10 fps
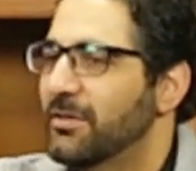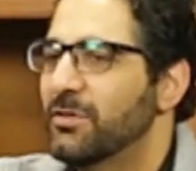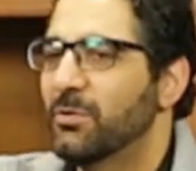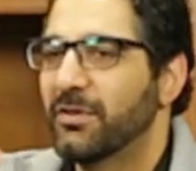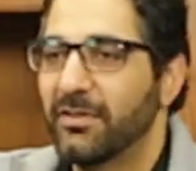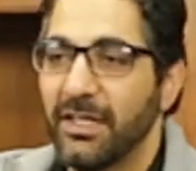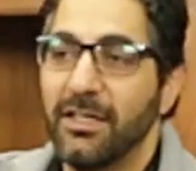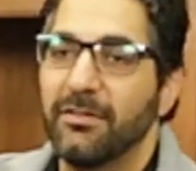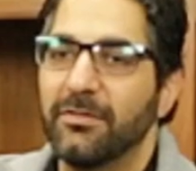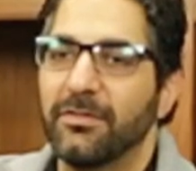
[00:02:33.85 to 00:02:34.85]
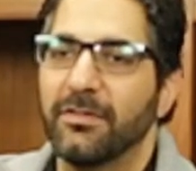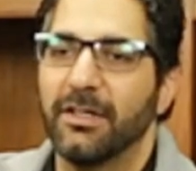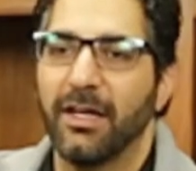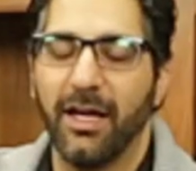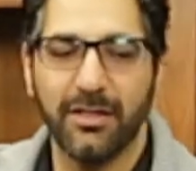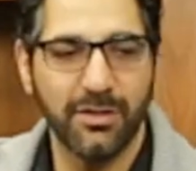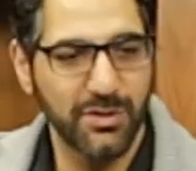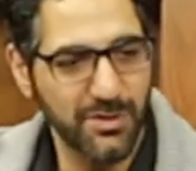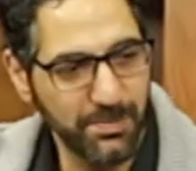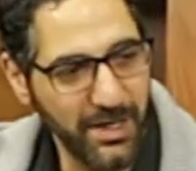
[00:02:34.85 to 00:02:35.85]
to receive and
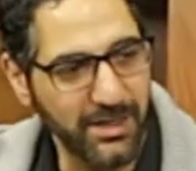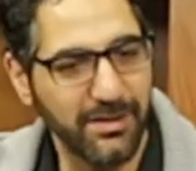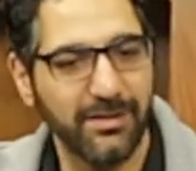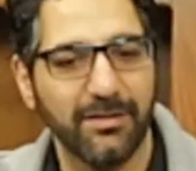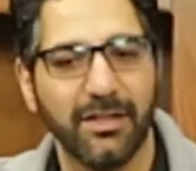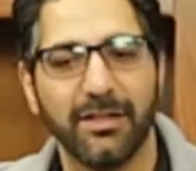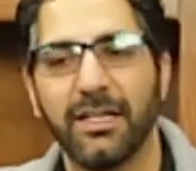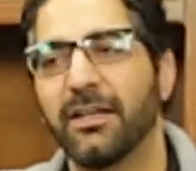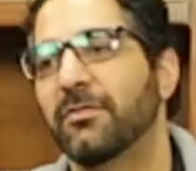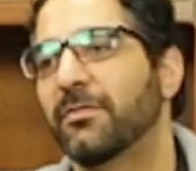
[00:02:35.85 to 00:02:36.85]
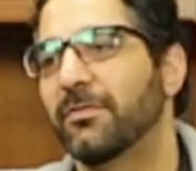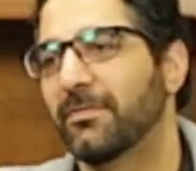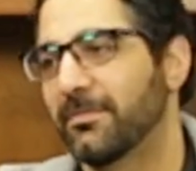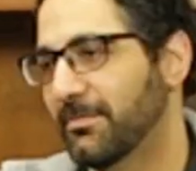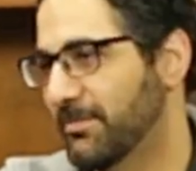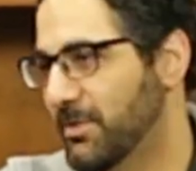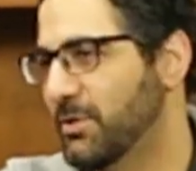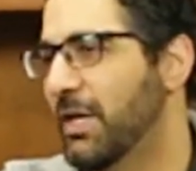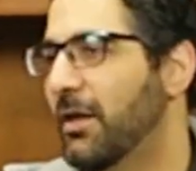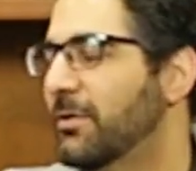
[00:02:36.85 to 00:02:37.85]
to spread and give
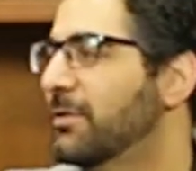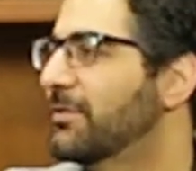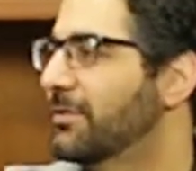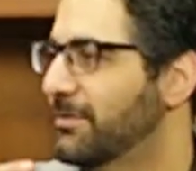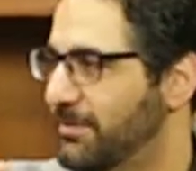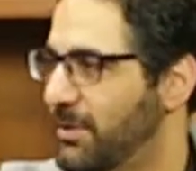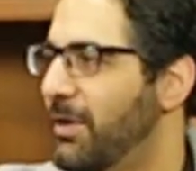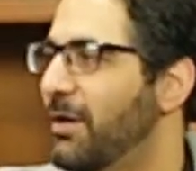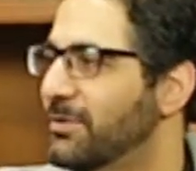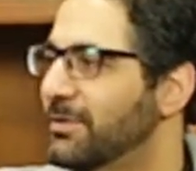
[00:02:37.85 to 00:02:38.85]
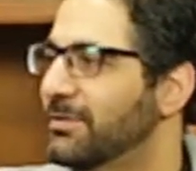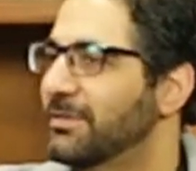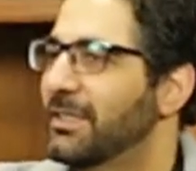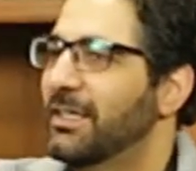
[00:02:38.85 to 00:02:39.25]
to others around you.